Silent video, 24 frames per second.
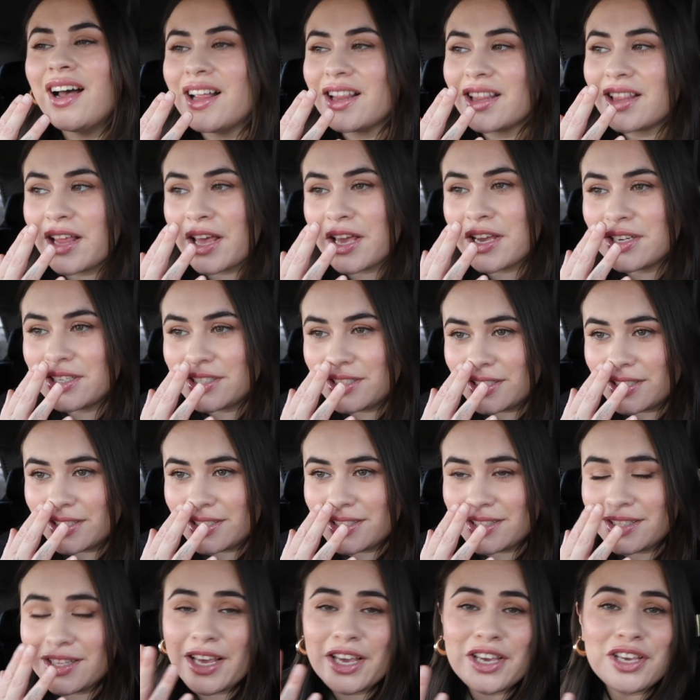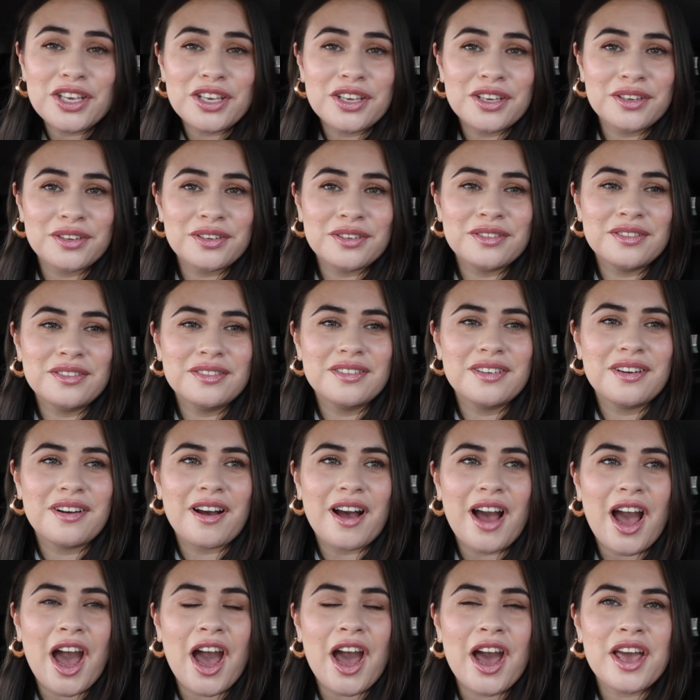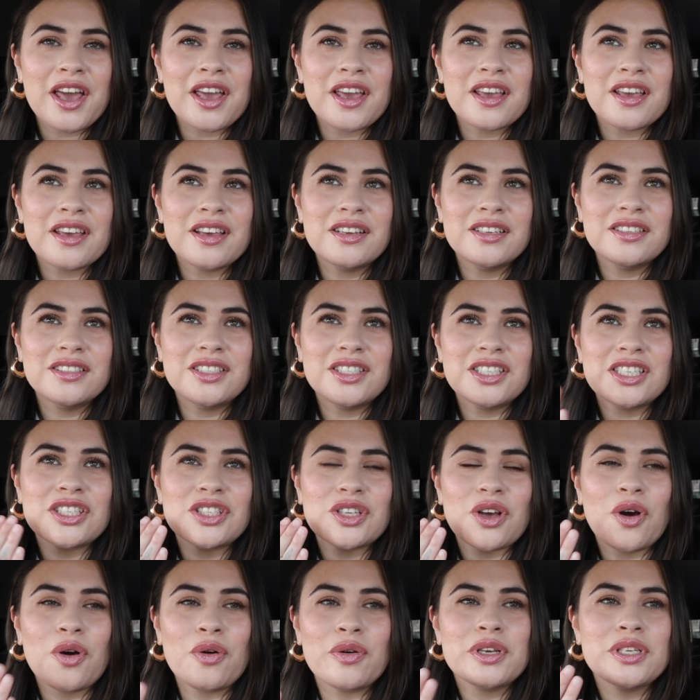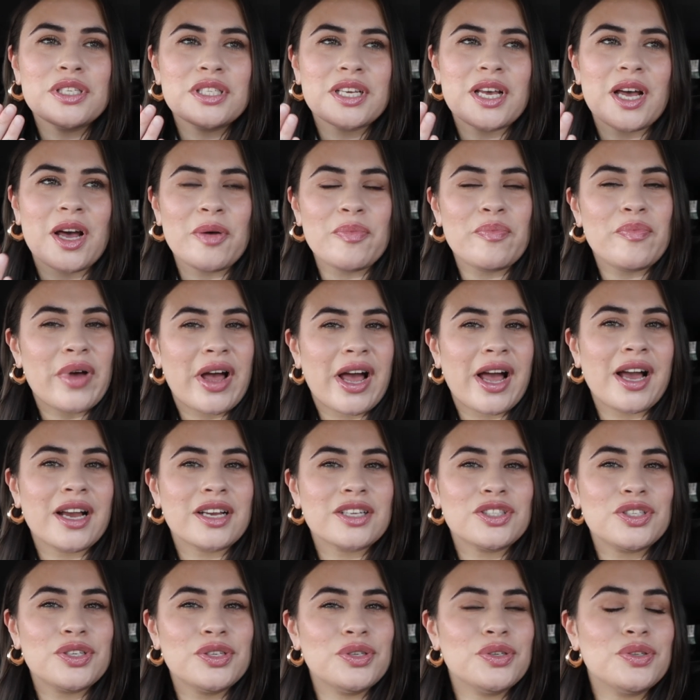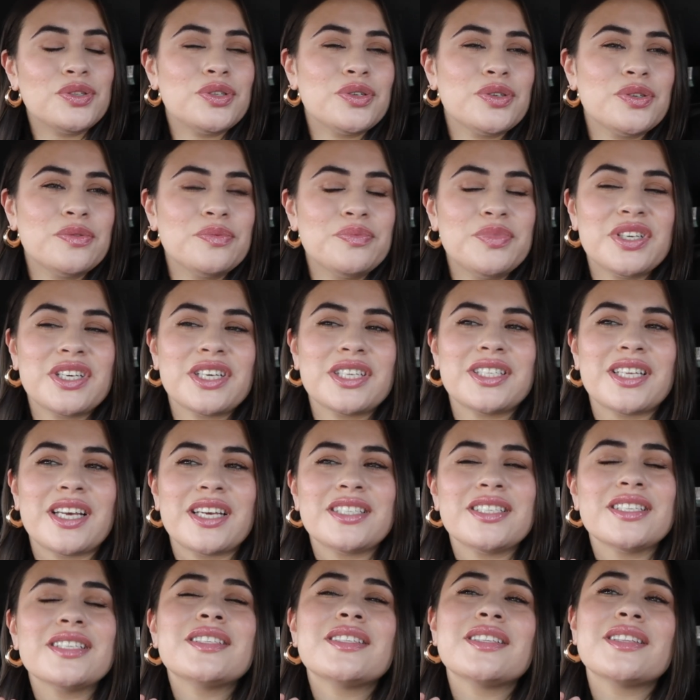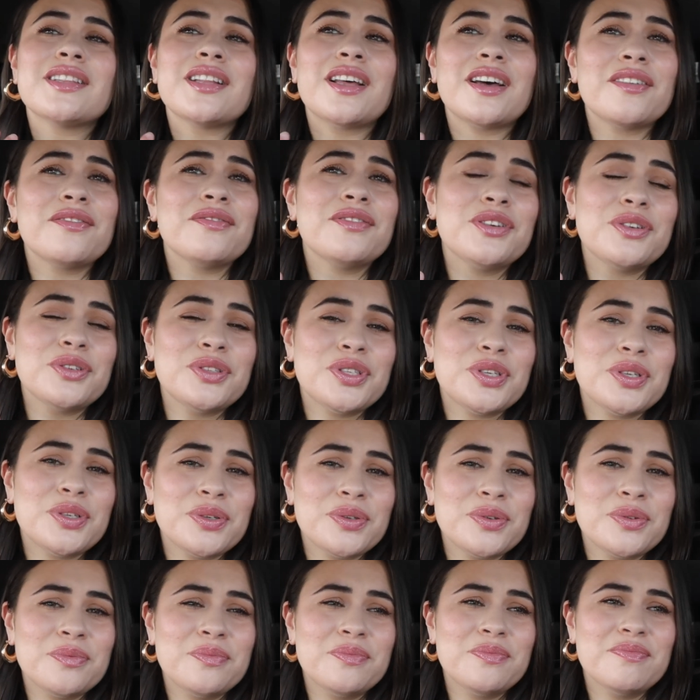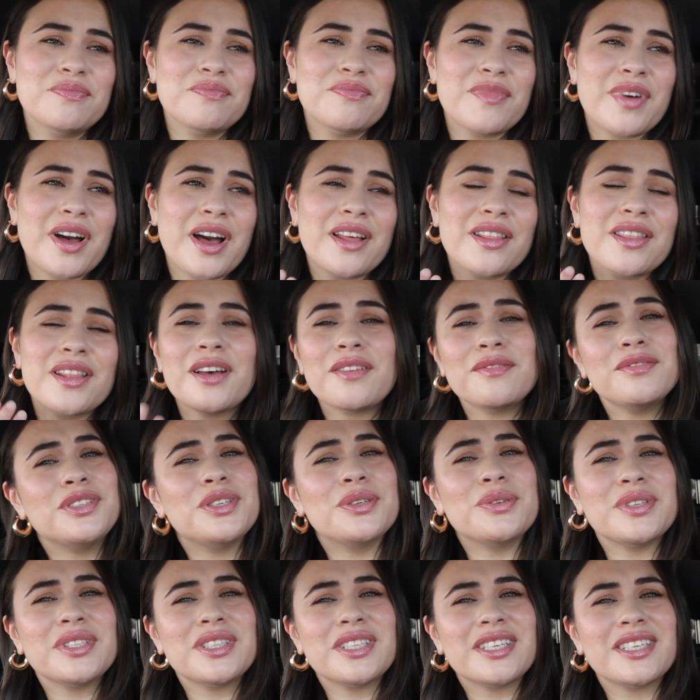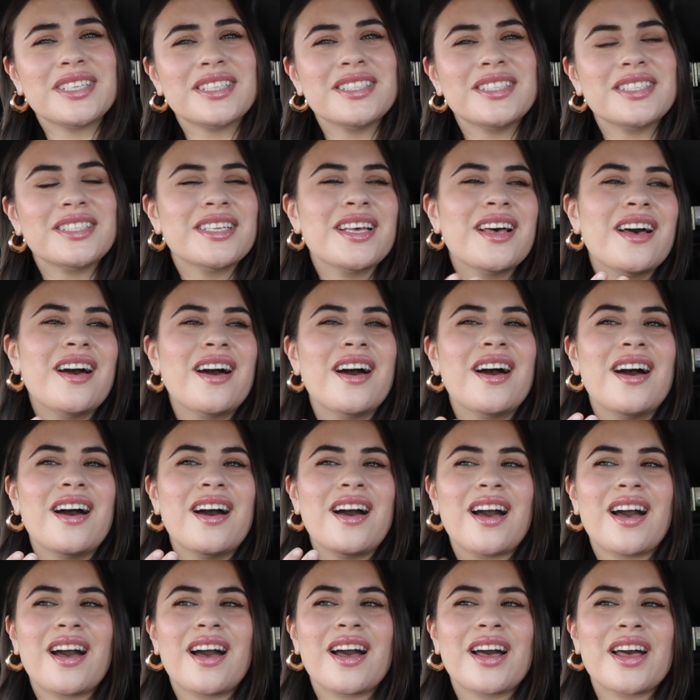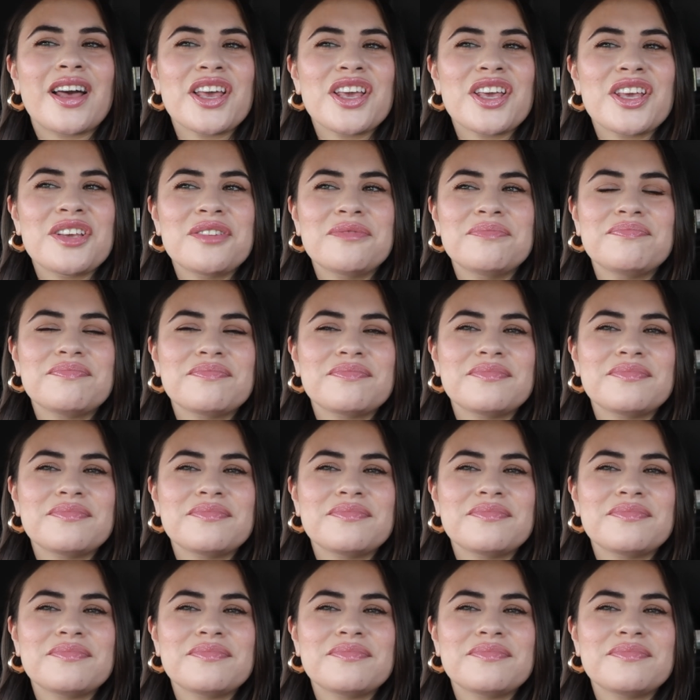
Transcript: like just thank you I just always come back to YouTube because I just love YouTube. I love doing this. I